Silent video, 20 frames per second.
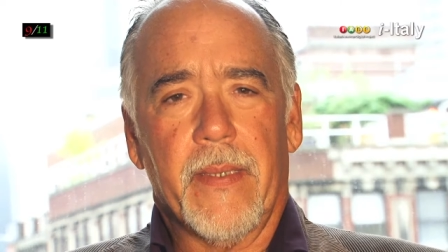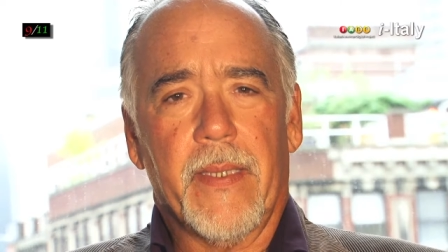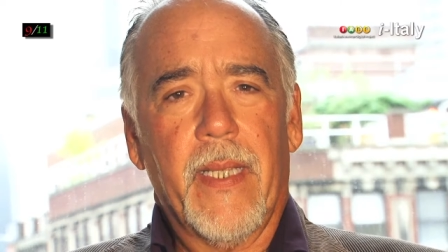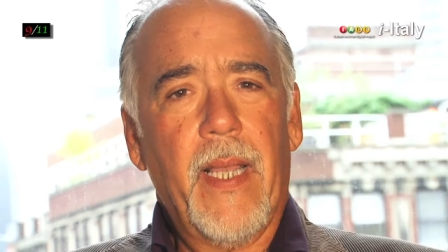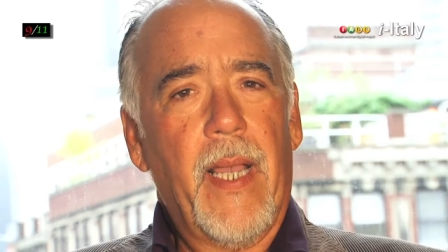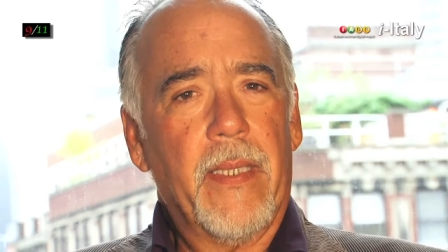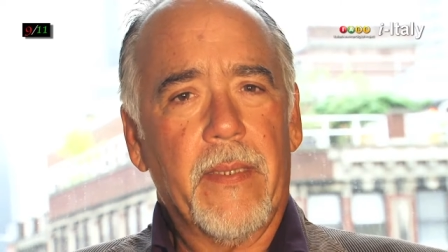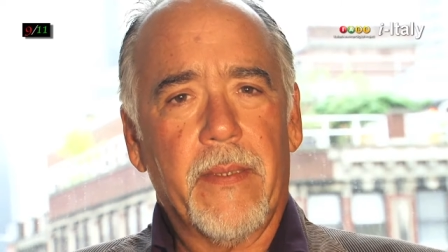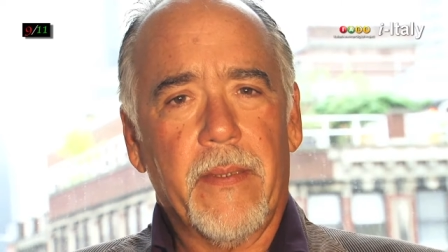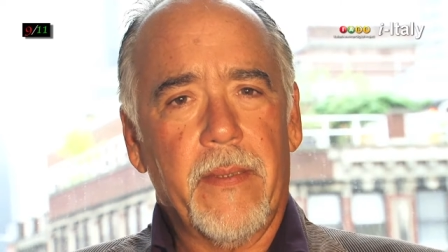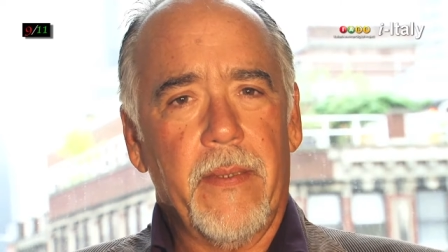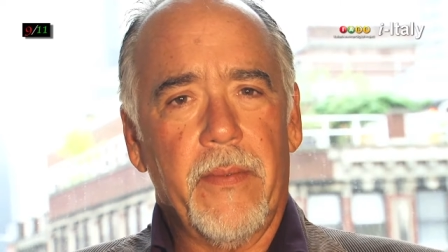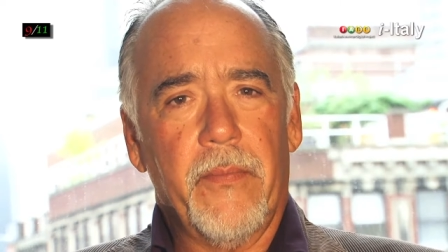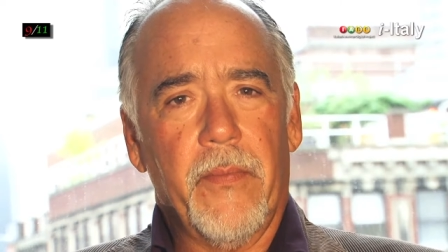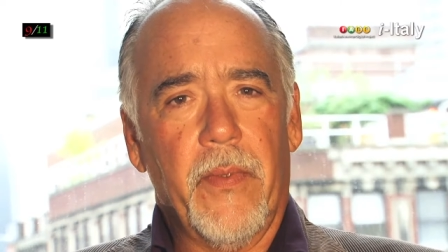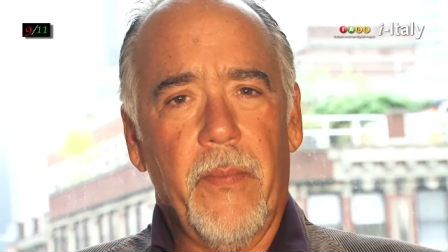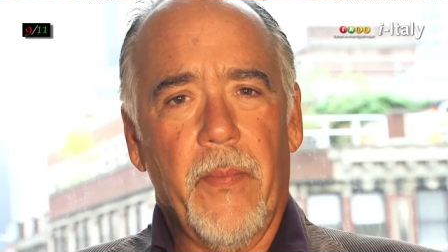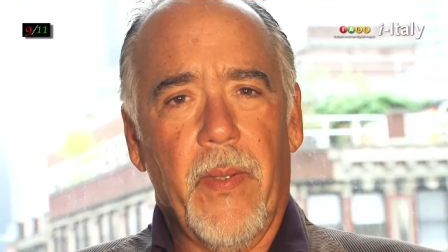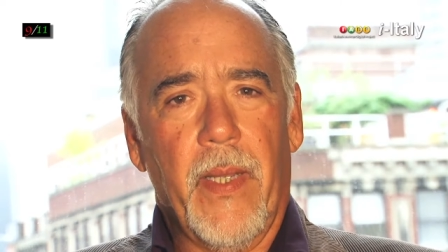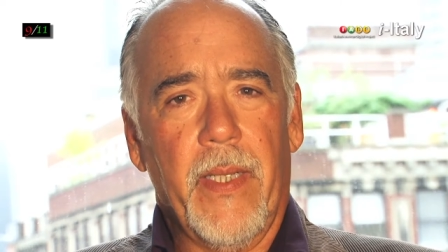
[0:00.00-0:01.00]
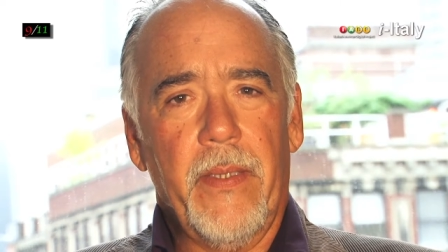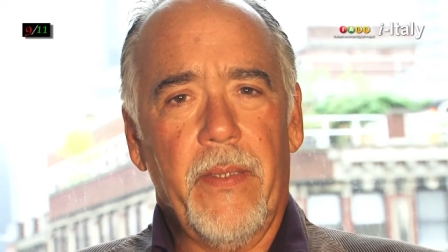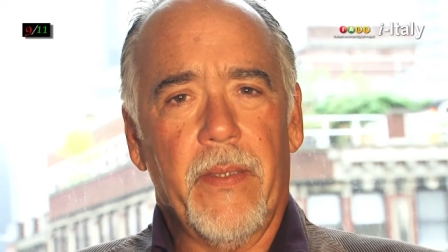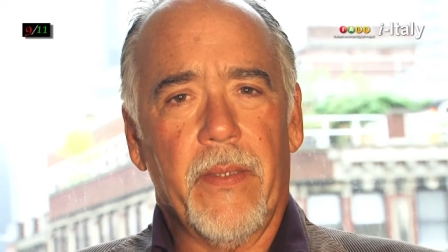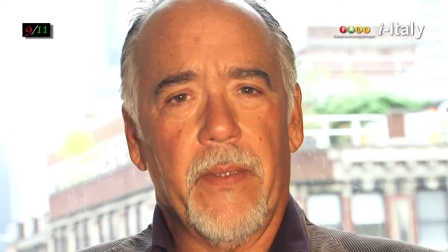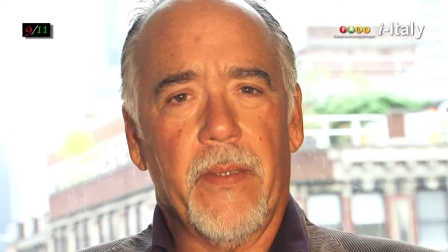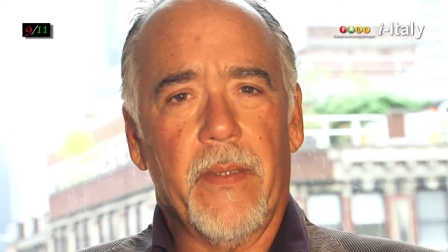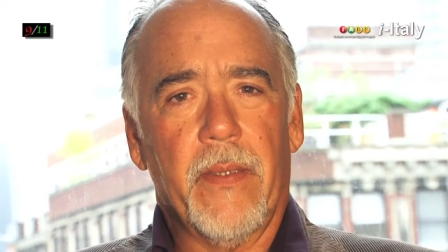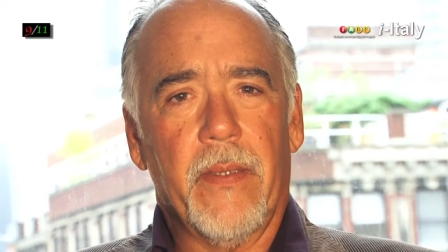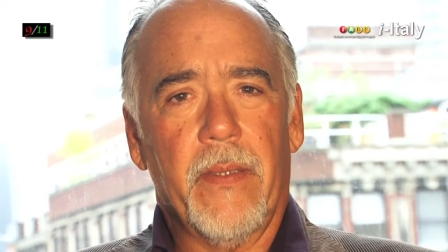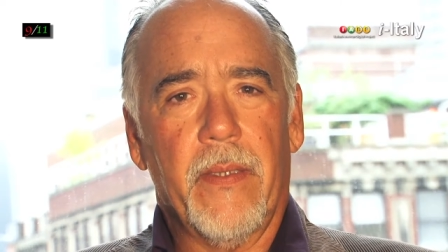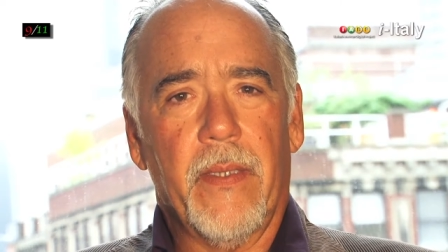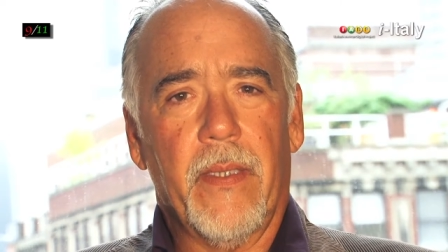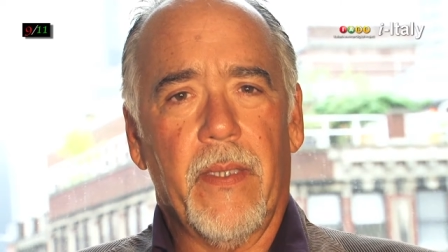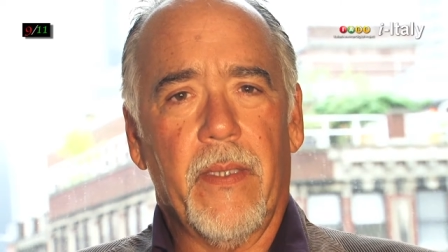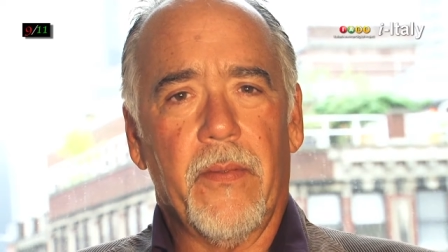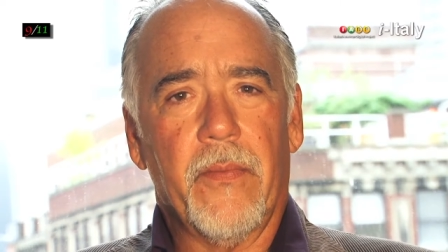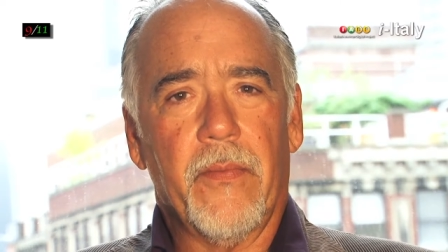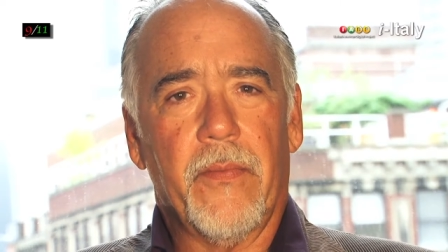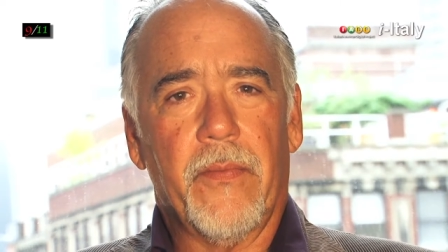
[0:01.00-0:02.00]
constant reminder
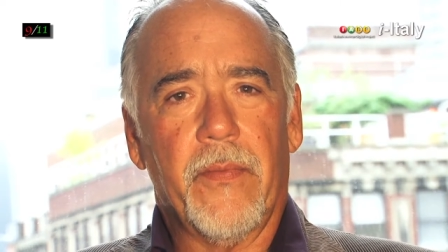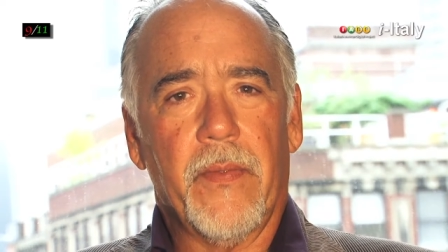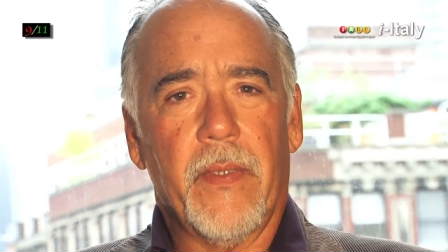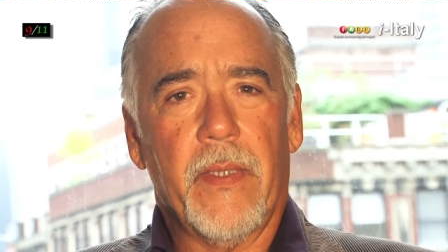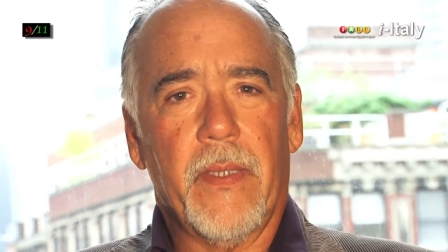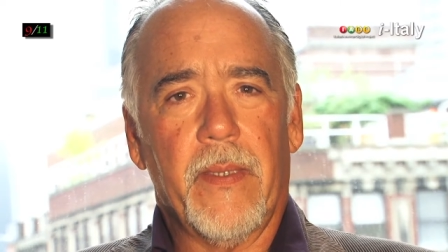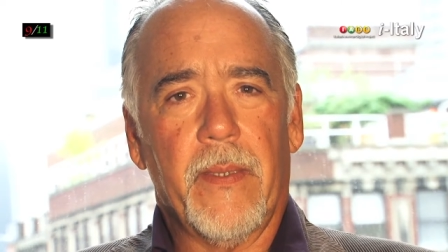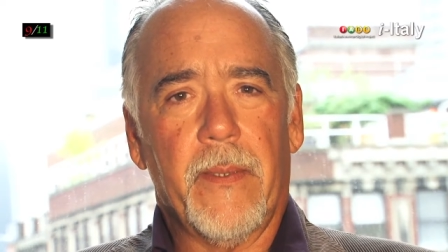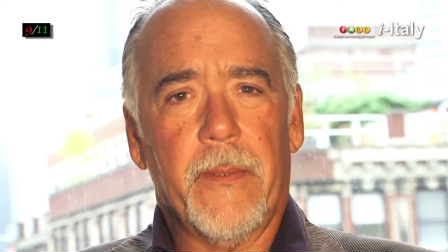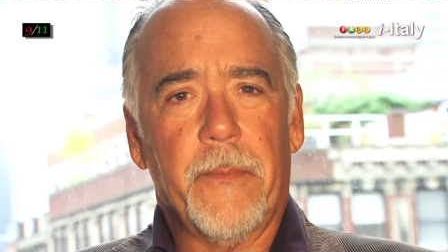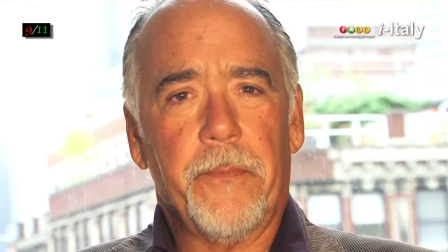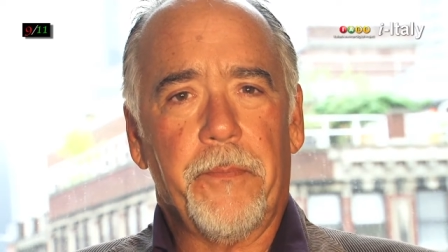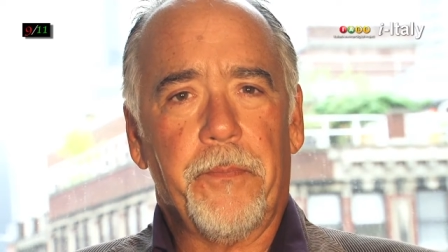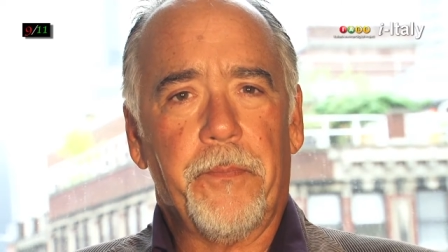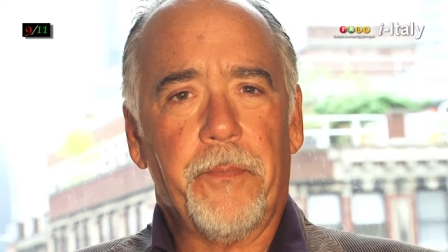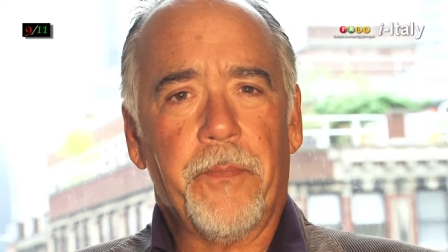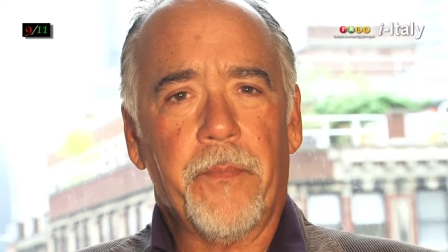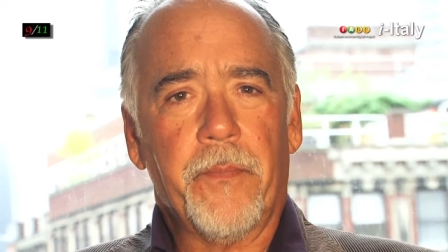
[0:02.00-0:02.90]
of